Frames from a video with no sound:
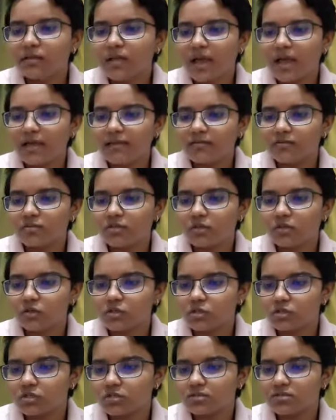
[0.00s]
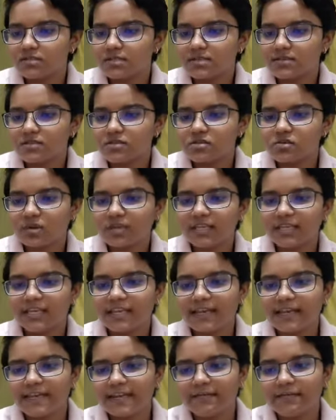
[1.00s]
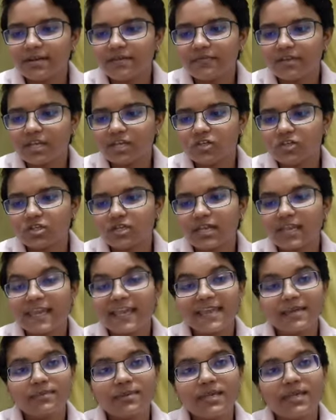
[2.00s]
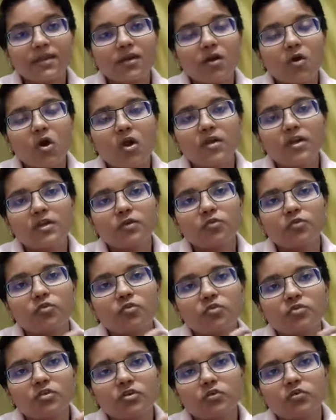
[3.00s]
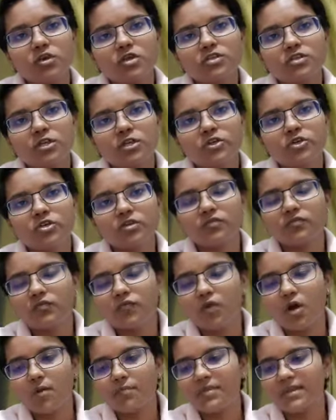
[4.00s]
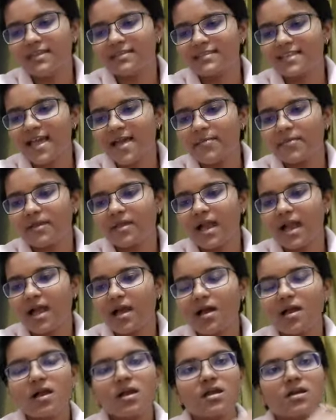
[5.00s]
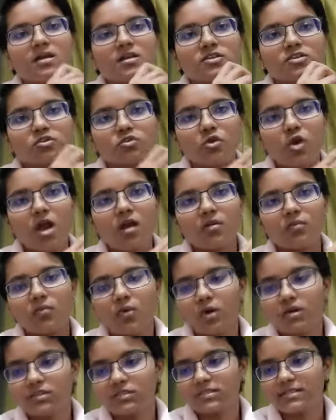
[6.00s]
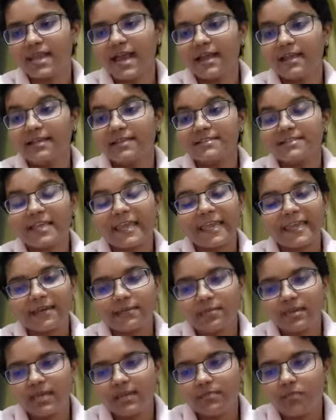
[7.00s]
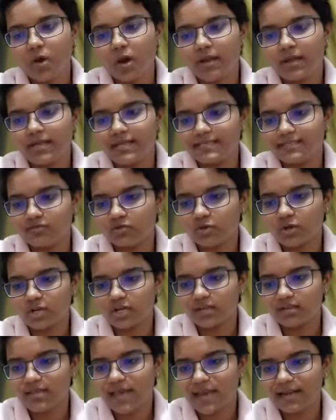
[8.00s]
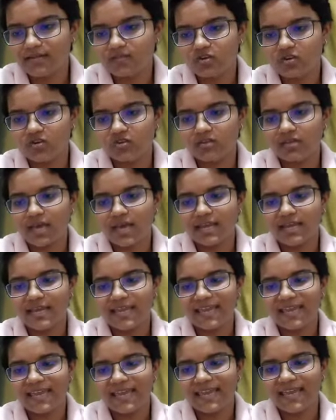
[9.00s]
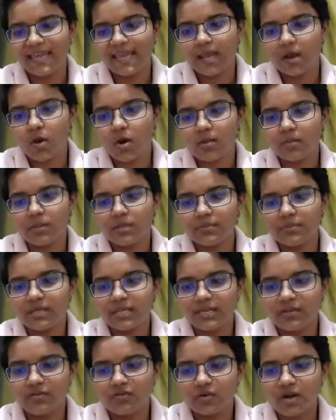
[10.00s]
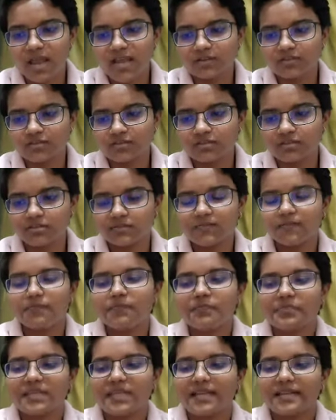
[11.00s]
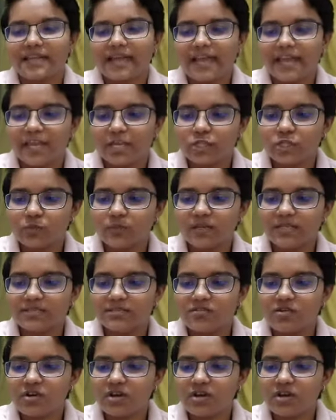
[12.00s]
and solutions showing negative deviation, AB or newer solution form is having strong bonds, that is AB bond is greater than AA or BB interactions. Delta H mix